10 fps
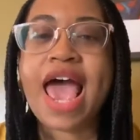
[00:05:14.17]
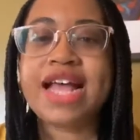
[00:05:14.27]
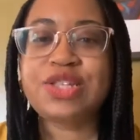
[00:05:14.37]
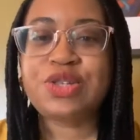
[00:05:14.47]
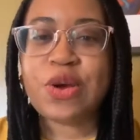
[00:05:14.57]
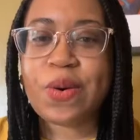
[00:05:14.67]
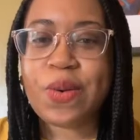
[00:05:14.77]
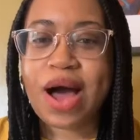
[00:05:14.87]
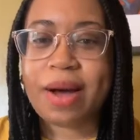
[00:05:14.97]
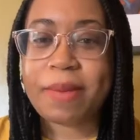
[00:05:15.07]
And
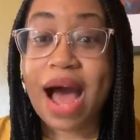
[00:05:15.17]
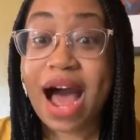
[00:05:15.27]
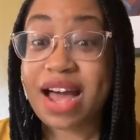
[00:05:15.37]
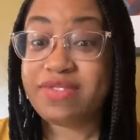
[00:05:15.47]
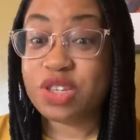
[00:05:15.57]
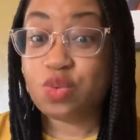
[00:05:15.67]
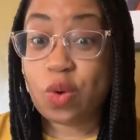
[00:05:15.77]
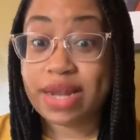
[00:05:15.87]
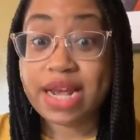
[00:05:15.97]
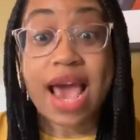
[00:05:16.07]
so hives is
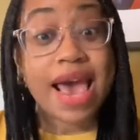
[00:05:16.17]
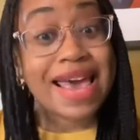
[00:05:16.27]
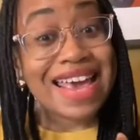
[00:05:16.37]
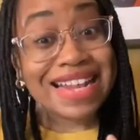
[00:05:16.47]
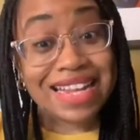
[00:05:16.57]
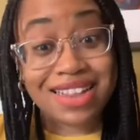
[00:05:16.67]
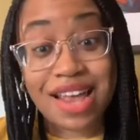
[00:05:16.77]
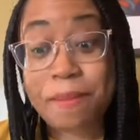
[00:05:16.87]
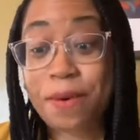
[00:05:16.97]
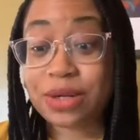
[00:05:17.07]
one. Any
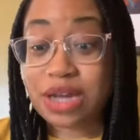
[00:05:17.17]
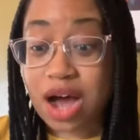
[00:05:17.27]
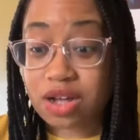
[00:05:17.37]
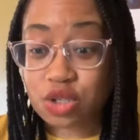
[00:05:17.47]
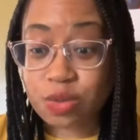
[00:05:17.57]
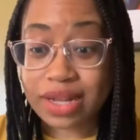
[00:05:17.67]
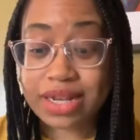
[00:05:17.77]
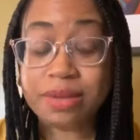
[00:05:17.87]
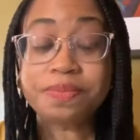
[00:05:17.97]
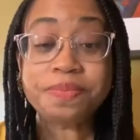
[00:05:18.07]
lip or tongue
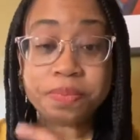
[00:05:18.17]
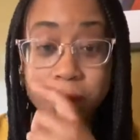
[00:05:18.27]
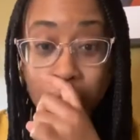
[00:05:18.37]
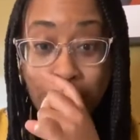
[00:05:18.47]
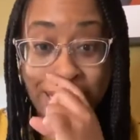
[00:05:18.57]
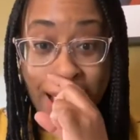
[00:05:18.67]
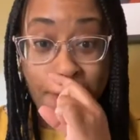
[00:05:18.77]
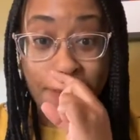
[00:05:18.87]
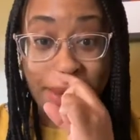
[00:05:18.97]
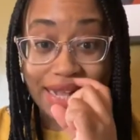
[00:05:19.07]
swelling,
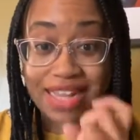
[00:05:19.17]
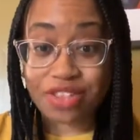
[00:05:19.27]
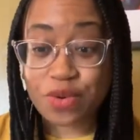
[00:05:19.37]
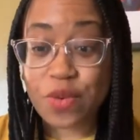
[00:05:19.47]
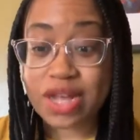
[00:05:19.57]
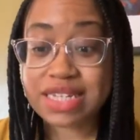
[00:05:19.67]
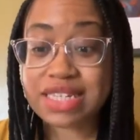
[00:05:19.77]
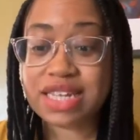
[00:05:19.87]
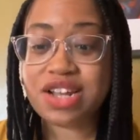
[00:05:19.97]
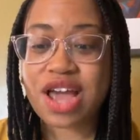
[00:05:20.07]
that would be another one
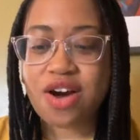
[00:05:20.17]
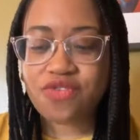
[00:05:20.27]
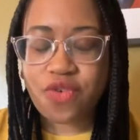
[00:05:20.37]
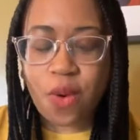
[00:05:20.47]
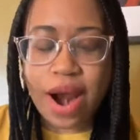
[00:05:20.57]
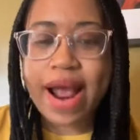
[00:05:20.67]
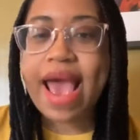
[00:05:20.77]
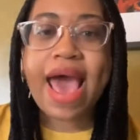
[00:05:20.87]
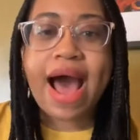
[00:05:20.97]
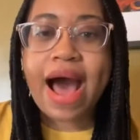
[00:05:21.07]
to look out for.
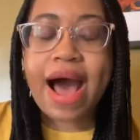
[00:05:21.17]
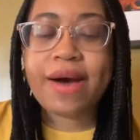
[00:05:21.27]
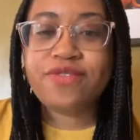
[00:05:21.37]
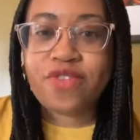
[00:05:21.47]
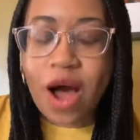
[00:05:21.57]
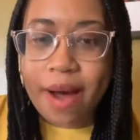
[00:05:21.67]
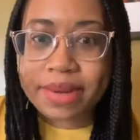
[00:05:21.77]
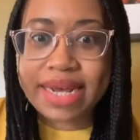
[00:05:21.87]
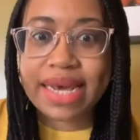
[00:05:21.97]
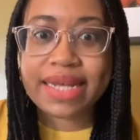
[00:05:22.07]

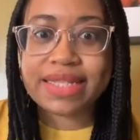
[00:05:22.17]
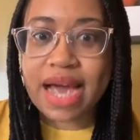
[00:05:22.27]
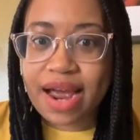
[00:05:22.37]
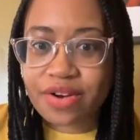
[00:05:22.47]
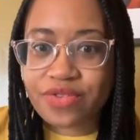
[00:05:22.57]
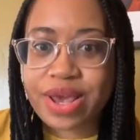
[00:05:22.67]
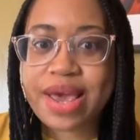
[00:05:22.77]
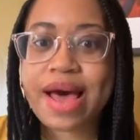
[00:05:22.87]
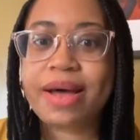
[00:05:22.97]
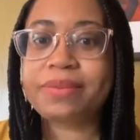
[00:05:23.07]
Vomiting,
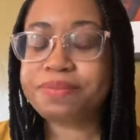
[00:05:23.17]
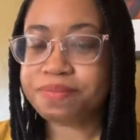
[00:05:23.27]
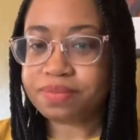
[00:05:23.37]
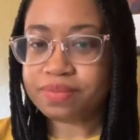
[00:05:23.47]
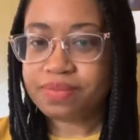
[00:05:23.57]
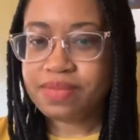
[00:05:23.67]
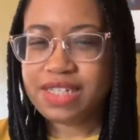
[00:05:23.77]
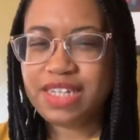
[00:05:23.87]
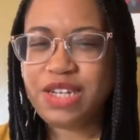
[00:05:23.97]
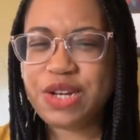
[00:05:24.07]
diarrhea.
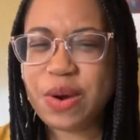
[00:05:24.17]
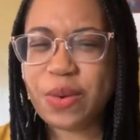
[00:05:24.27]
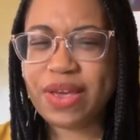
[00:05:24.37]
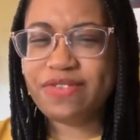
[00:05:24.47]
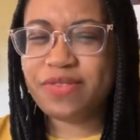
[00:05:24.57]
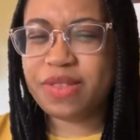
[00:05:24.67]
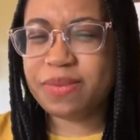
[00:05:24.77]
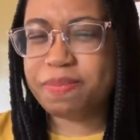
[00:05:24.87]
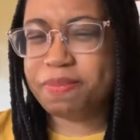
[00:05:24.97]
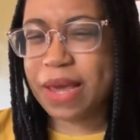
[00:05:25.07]
If the
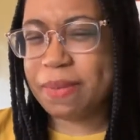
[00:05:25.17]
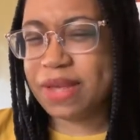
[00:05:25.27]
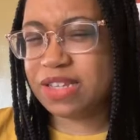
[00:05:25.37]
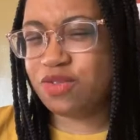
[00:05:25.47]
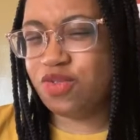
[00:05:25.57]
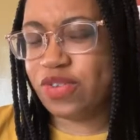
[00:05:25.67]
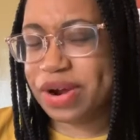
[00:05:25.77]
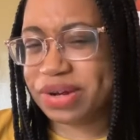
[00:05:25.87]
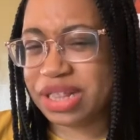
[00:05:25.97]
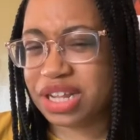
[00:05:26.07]
baby is
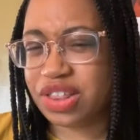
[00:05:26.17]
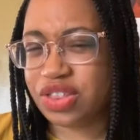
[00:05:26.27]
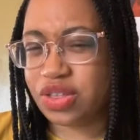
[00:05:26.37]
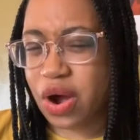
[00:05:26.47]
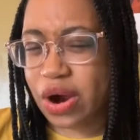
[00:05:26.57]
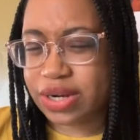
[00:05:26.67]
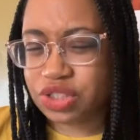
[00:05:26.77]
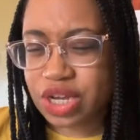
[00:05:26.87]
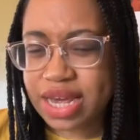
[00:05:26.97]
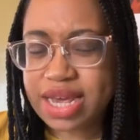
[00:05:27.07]
very
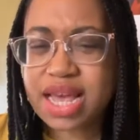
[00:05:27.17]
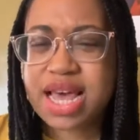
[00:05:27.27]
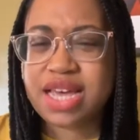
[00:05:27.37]
lethargic,